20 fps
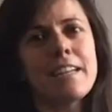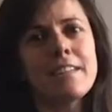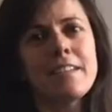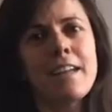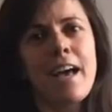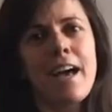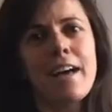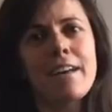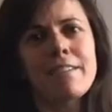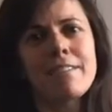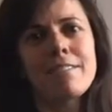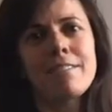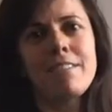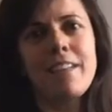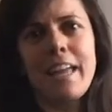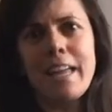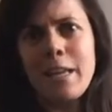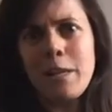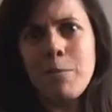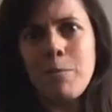not
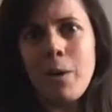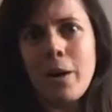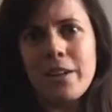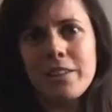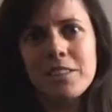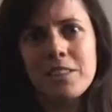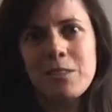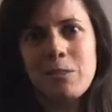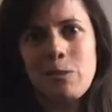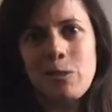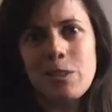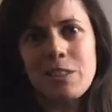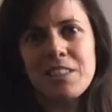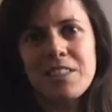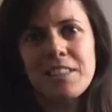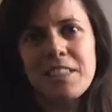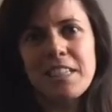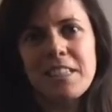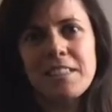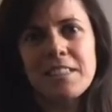ladybugs, for
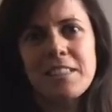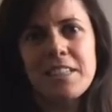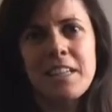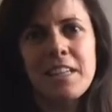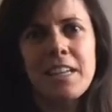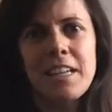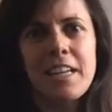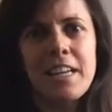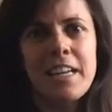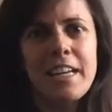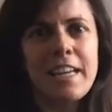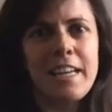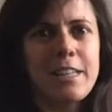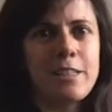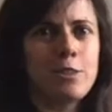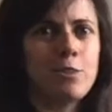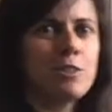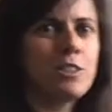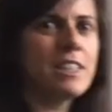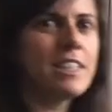instance? Can you
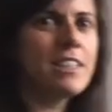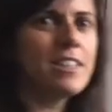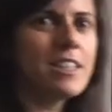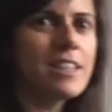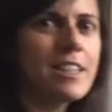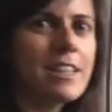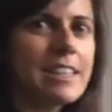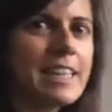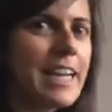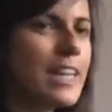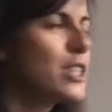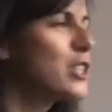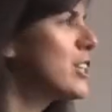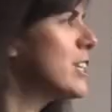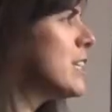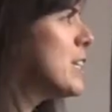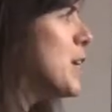see the connection